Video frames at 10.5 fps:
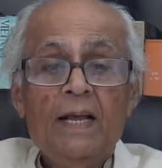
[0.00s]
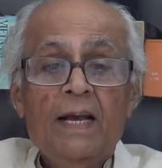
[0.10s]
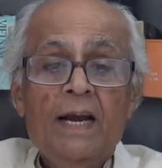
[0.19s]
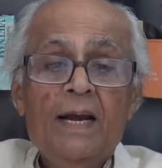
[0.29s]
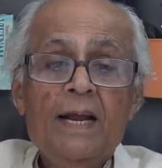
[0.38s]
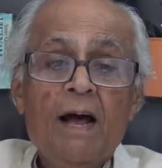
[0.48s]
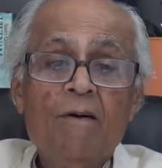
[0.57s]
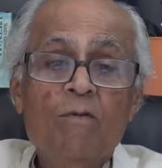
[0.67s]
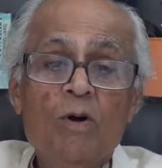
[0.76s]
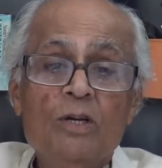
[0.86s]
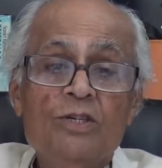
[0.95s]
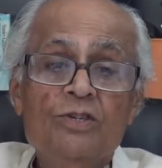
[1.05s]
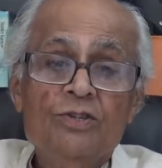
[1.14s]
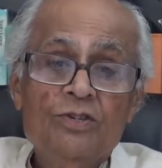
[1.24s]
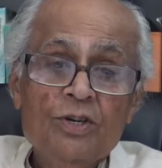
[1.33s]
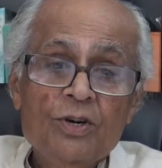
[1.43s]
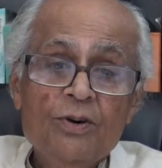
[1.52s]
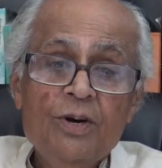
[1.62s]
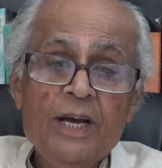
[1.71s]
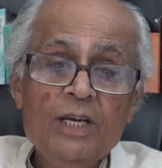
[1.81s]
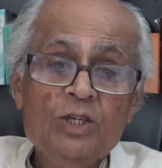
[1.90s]
India was
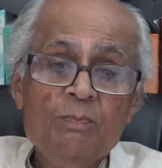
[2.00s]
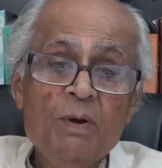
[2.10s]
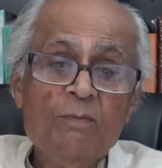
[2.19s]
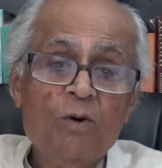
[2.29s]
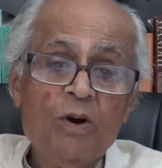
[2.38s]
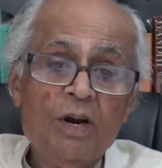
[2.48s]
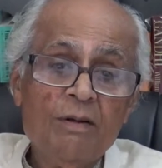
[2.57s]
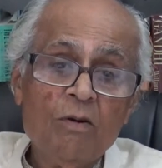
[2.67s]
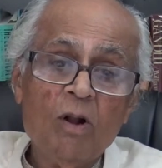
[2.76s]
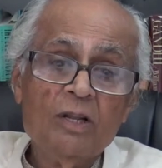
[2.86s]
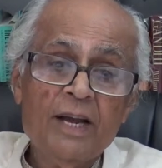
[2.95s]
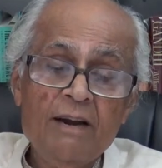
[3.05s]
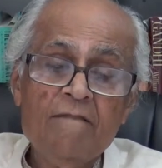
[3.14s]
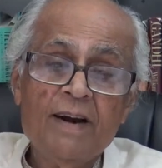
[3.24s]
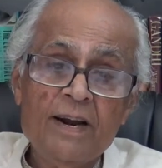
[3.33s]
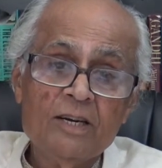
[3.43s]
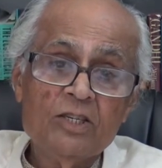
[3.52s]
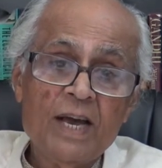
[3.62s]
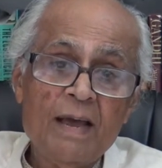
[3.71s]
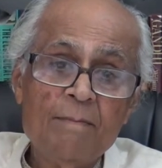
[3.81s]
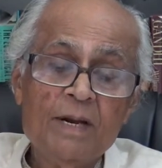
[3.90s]
rich before all the invaders
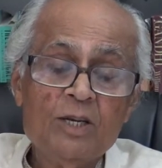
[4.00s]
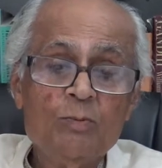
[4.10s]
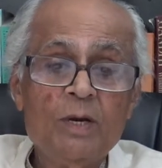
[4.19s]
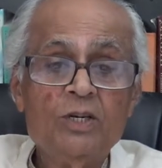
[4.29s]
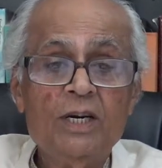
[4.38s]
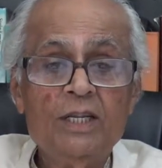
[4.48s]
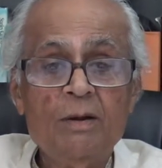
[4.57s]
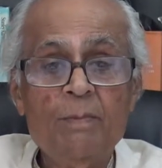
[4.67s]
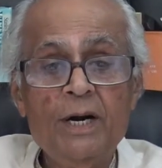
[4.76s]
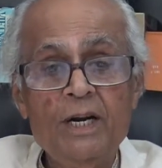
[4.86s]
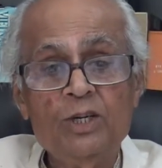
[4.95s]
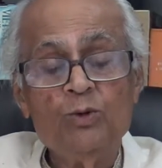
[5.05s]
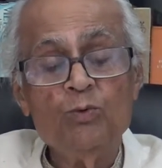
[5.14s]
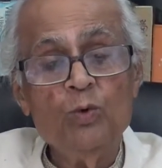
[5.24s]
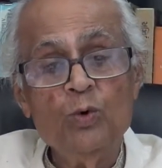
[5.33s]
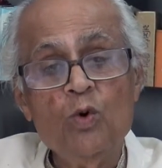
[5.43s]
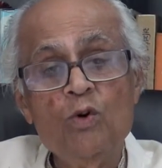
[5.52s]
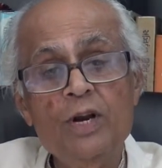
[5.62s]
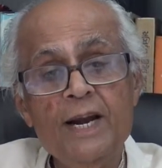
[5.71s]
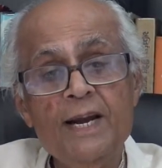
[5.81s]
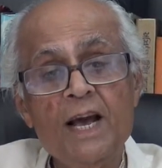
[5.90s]
came, especially the British, who ruled
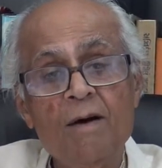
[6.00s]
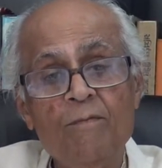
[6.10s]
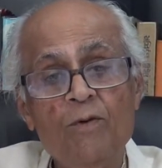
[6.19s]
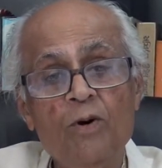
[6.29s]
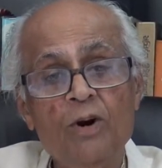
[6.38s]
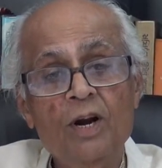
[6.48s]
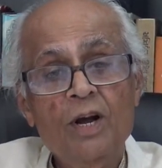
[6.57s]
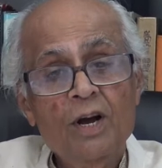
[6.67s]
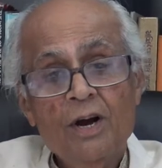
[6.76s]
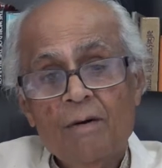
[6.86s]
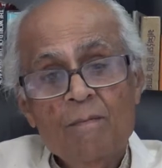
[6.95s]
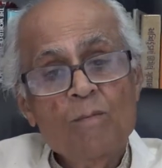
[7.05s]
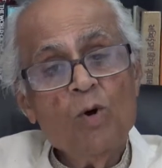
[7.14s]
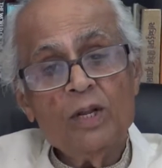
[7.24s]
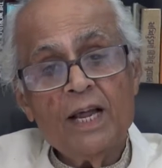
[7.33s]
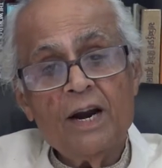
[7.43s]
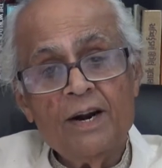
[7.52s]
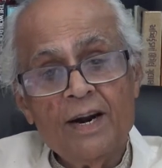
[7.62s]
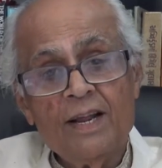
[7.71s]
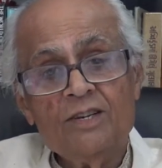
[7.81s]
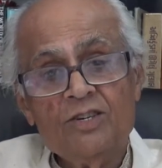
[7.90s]
India for more than
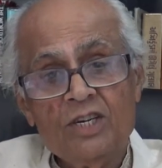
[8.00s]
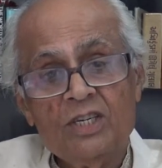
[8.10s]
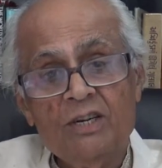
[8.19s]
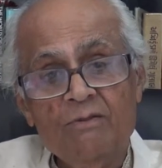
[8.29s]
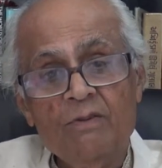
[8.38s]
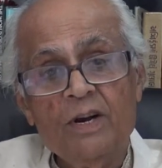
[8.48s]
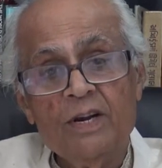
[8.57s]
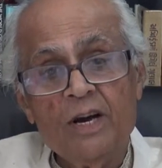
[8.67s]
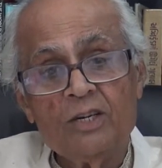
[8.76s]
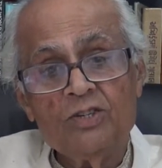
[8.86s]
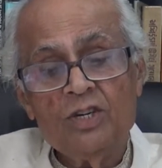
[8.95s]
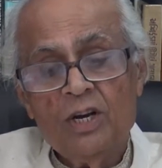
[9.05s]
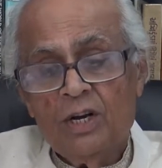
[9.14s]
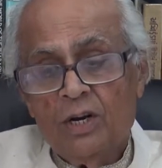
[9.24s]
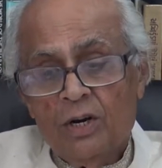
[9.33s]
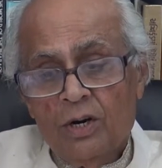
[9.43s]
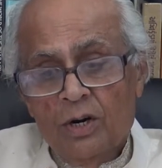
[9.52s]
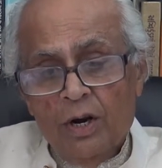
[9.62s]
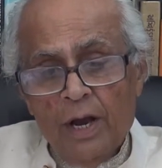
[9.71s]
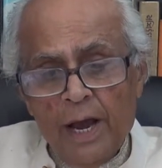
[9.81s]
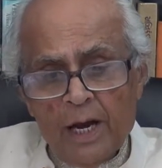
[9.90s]
161 years,
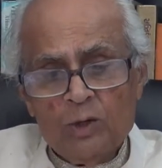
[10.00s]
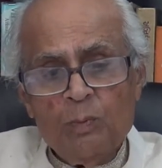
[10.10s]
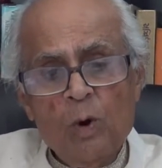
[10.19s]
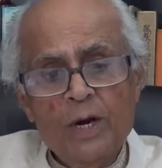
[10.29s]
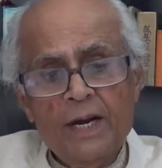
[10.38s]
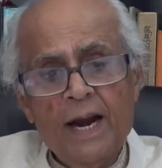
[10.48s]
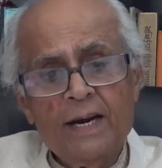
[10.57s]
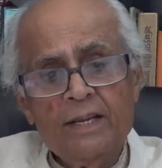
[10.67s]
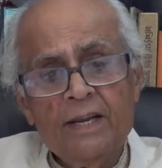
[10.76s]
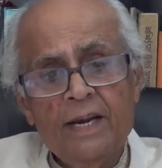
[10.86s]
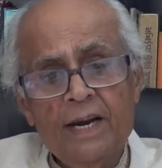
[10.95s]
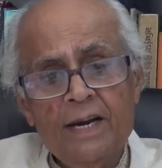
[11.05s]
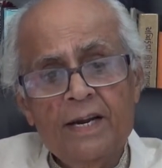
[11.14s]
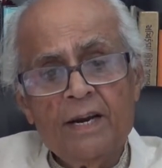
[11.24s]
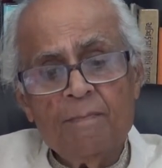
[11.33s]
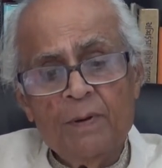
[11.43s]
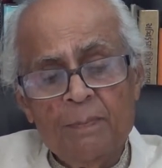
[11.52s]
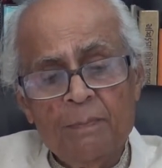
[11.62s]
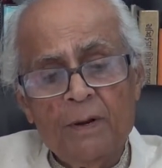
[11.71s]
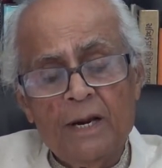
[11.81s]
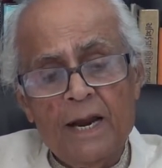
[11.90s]
exploited the Indian
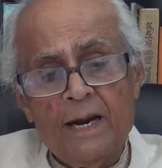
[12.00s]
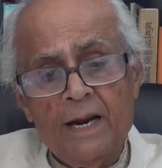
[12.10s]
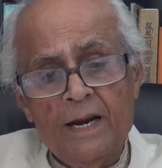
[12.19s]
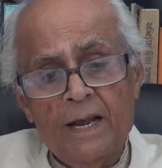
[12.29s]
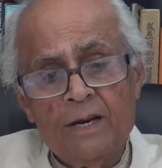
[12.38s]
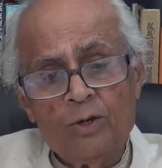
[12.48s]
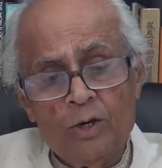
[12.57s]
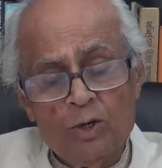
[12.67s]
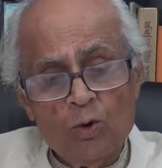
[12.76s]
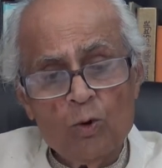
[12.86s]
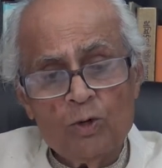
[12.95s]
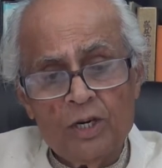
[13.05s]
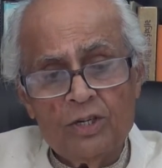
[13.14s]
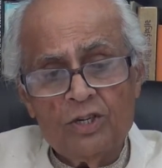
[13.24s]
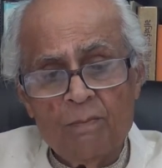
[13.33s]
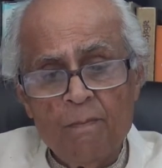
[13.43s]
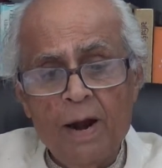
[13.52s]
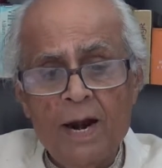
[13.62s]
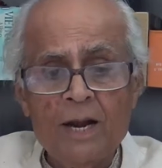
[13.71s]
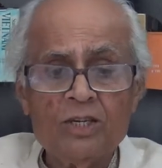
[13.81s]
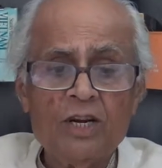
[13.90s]
people and Indian resources
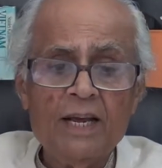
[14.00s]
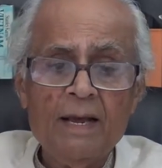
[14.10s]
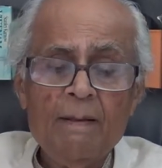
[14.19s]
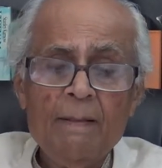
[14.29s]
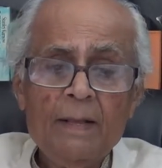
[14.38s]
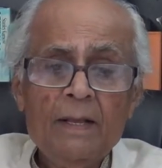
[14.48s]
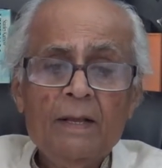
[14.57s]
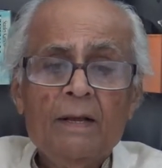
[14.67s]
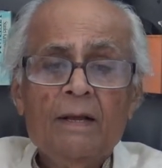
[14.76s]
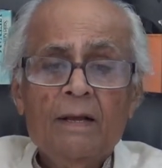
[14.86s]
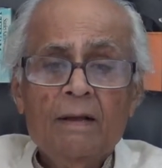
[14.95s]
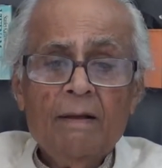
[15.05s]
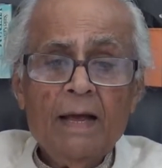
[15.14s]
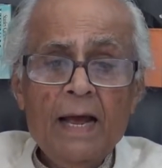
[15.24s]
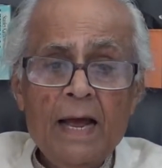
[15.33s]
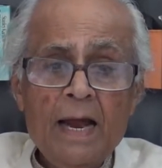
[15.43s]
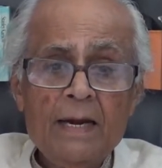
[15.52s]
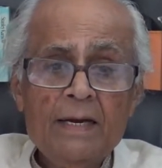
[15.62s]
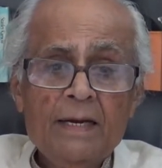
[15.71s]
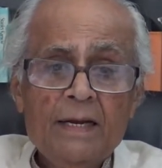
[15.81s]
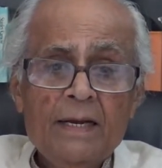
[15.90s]
tremendously, and